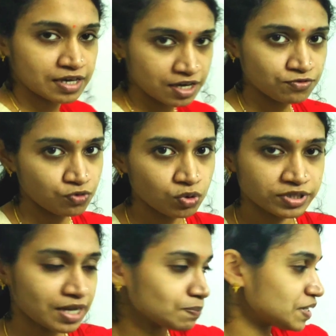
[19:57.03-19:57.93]
again
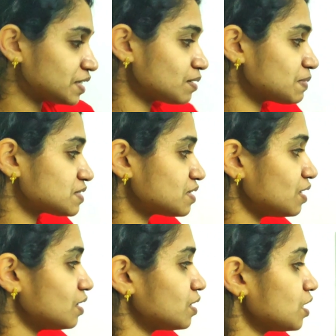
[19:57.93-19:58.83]
fourth lumbrical
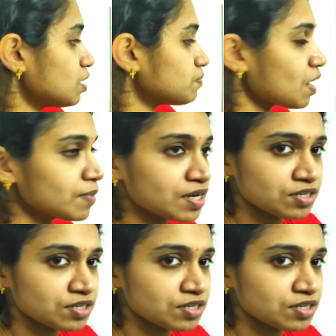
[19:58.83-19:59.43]
muscle, palmar